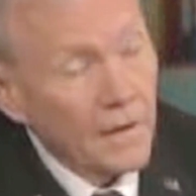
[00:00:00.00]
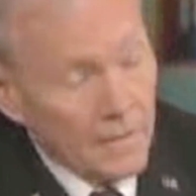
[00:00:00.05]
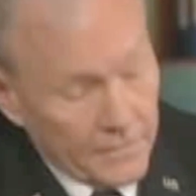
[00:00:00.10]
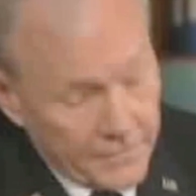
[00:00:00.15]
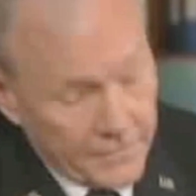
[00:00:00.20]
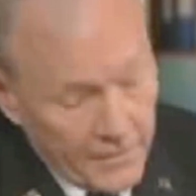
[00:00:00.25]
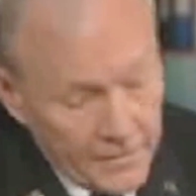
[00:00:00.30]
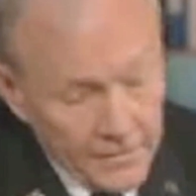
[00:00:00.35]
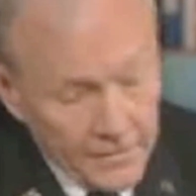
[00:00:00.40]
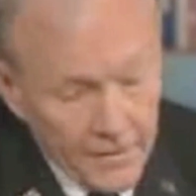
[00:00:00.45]

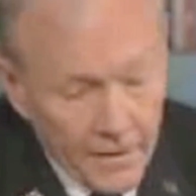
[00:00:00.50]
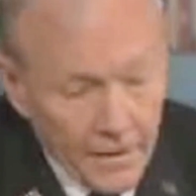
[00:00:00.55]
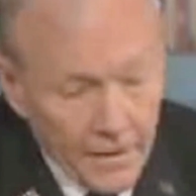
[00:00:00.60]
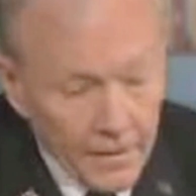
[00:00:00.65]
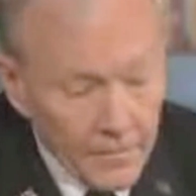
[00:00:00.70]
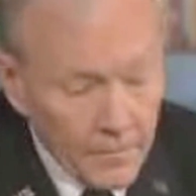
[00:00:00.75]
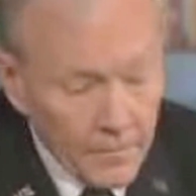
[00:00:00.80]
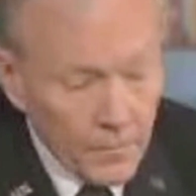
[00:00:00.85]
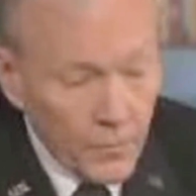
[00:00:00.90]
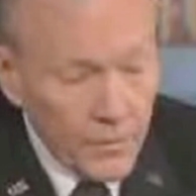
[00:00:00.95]
I'll tell you
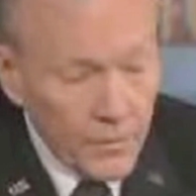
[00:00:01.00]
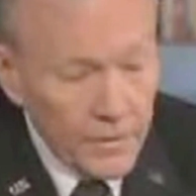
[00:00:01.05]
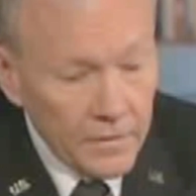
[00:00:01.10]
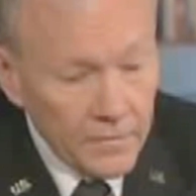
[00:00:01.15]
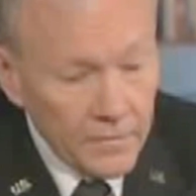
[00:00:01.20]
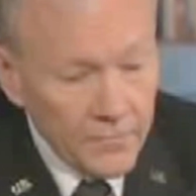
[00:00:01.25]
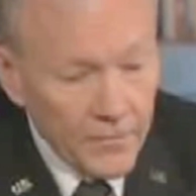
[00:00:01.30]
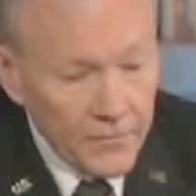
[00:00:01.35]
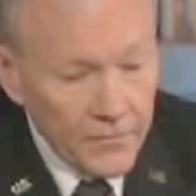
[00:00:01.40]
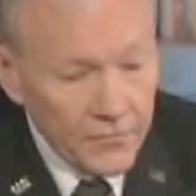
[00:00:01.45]
how.
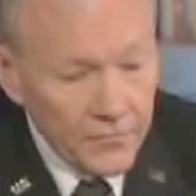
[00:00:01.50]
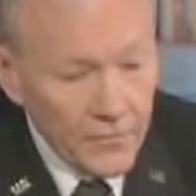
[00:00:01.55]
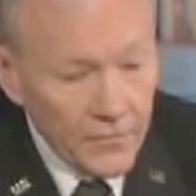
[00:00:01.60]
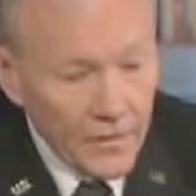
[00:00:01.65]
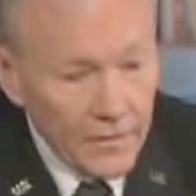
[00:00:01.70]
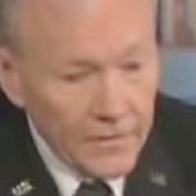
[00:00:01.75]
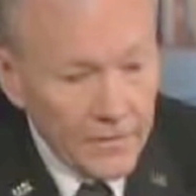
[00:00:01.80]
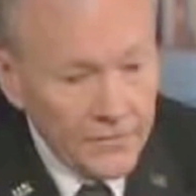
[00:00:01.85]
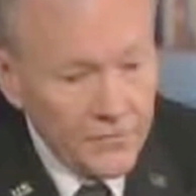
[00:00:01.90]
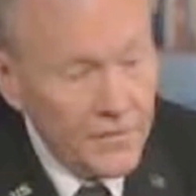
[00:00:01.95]
We first
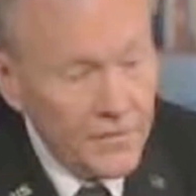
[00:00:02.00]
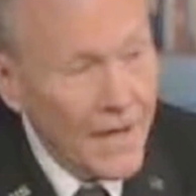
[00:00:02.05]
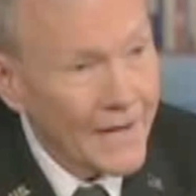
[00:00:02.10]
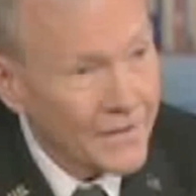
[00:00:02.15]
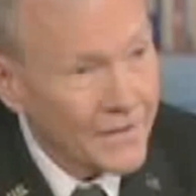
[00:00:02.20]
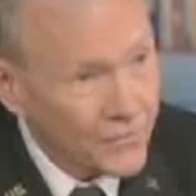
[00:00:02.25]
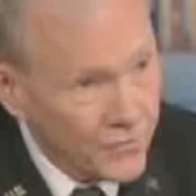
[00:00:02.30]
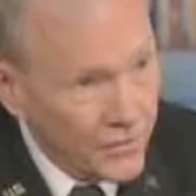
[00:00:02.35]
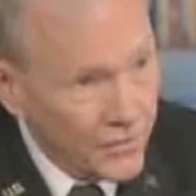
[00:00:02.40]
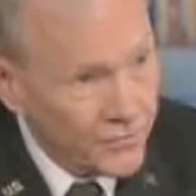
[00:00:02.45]
of all, it's
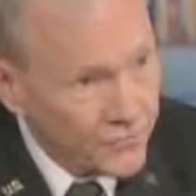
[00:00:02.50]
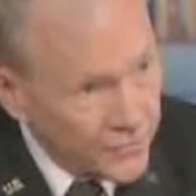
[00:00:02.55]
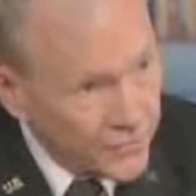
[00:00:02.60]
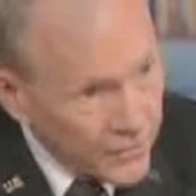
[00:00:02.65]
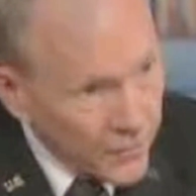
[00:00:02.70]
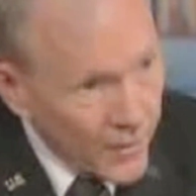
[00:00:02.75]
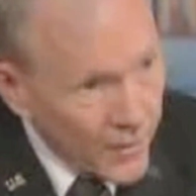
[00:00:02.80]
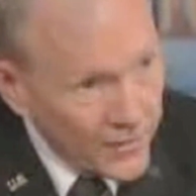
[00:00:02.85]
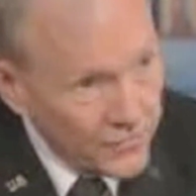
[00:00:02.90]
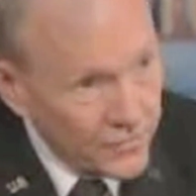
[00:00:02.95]
not just
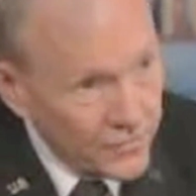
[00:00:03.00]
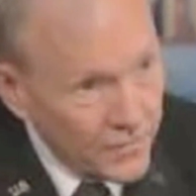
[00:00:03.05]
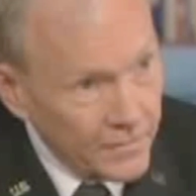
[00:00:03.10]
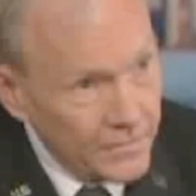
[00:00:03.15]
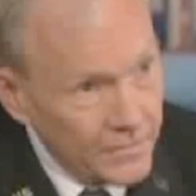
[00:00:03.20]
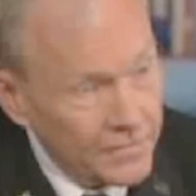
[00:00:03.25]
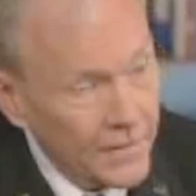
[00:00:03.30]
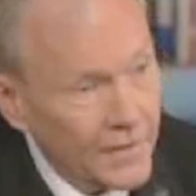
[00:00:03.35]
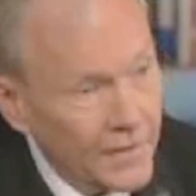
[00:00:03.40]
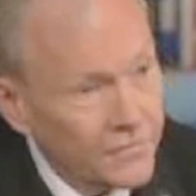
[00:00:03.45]
sequester.